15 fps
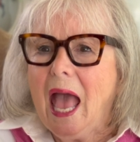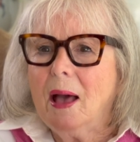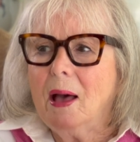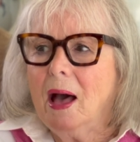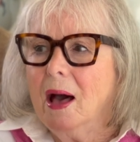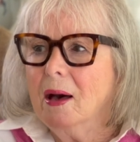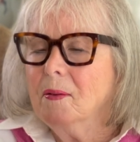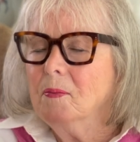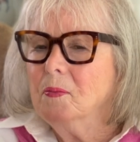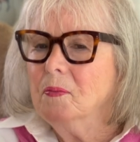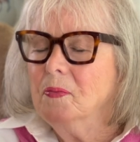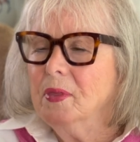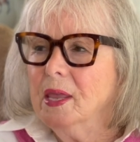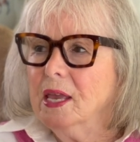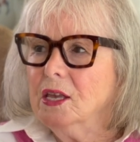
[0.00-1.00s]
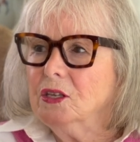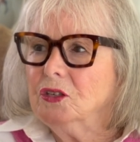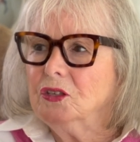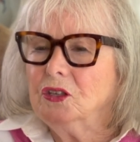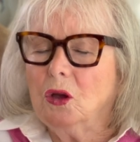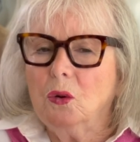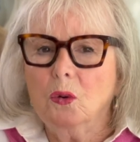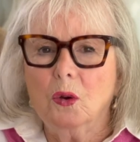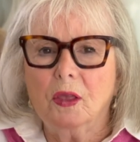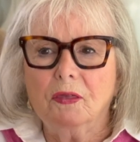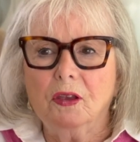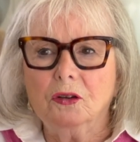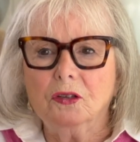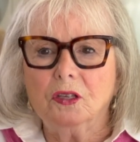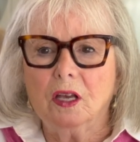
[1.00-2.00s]
Uh, so
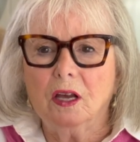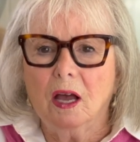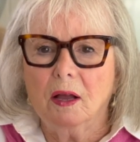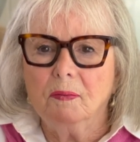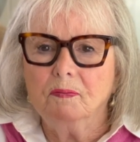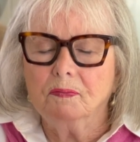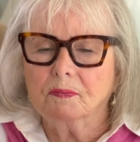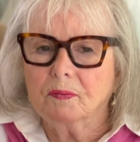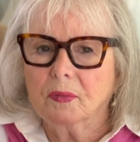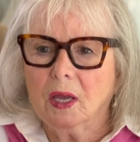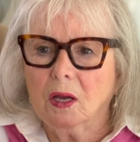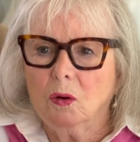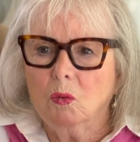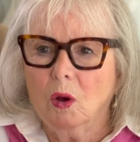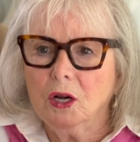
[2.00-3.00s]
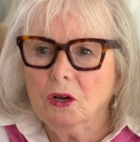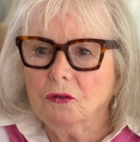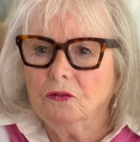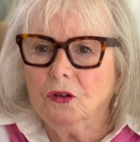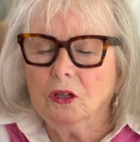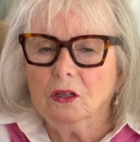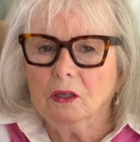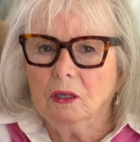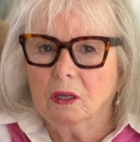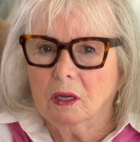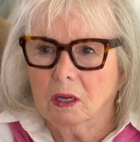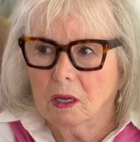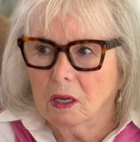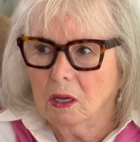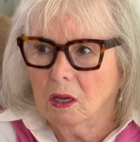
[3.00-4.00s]
there's um, a wonderful
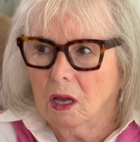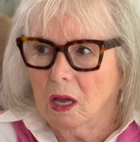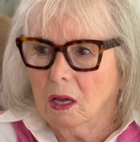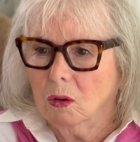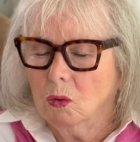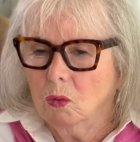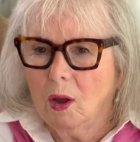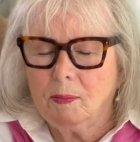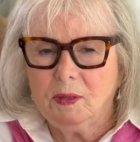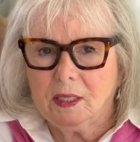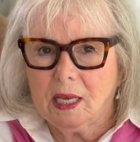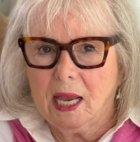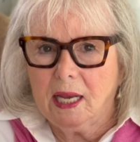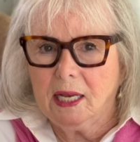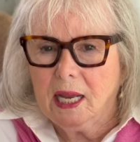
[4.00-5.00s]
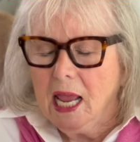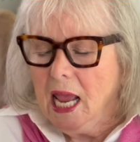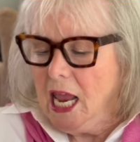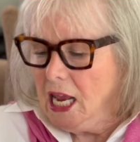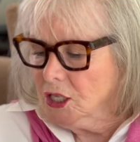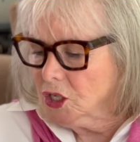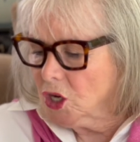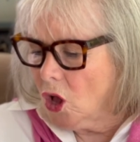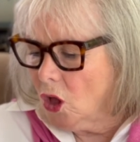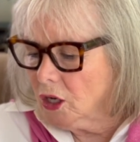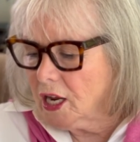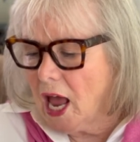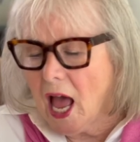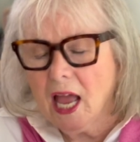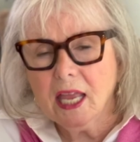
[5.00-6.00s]
uh, website. It's called
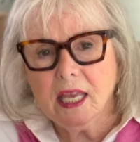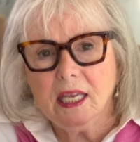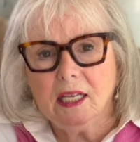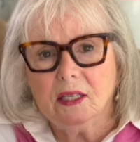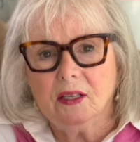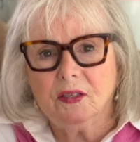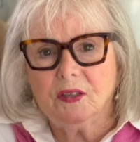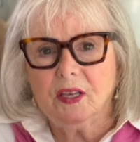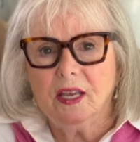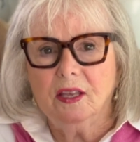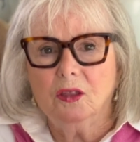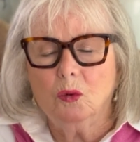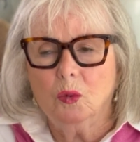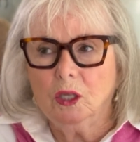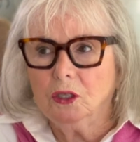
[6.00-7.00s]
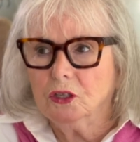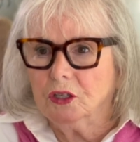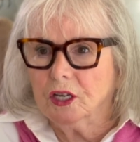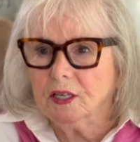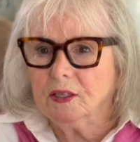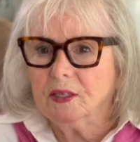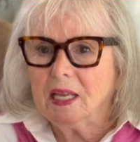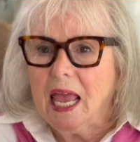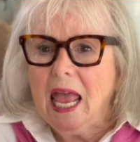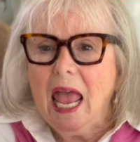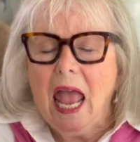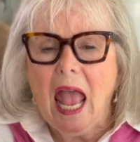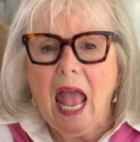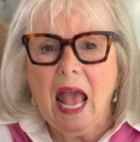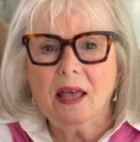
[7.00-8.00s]
High Heels in the Wilderness.
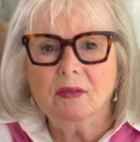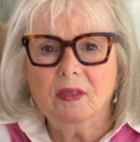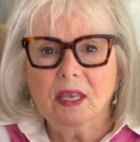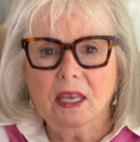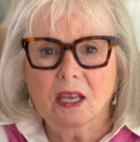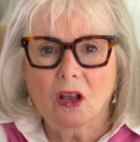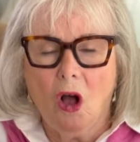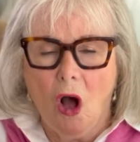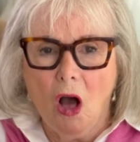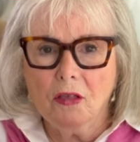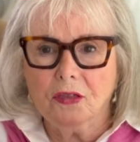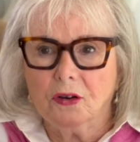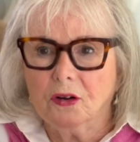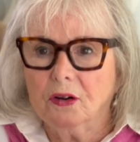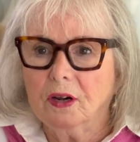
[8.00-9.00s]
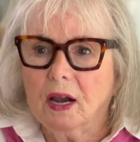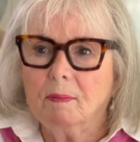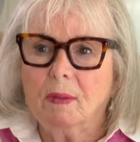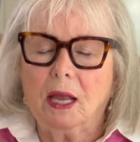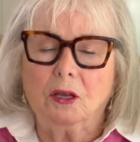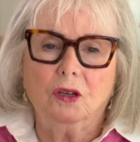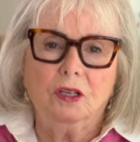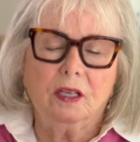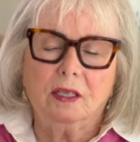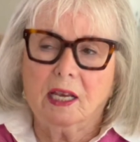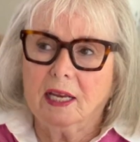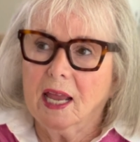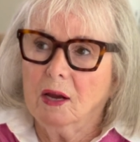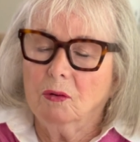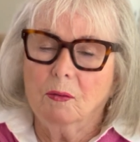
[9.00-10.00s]
And the author, my goodness, I
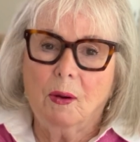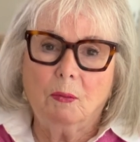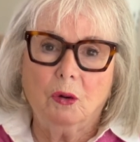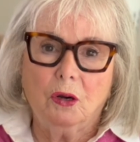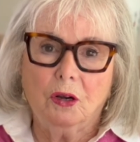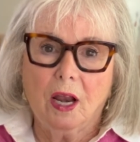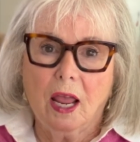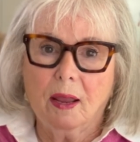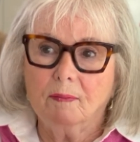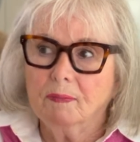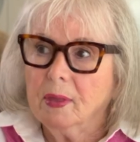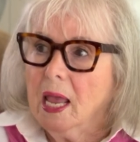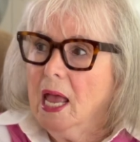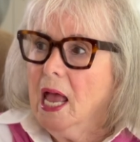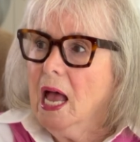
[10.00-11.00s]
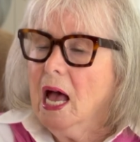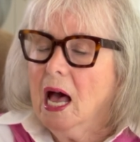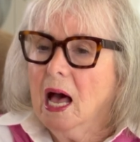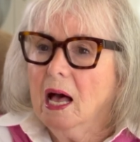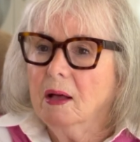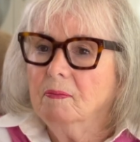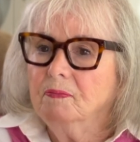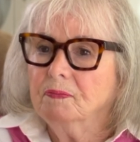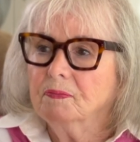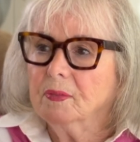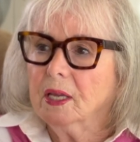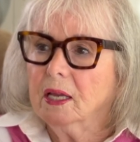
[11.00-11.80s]
can't remember her name. Um,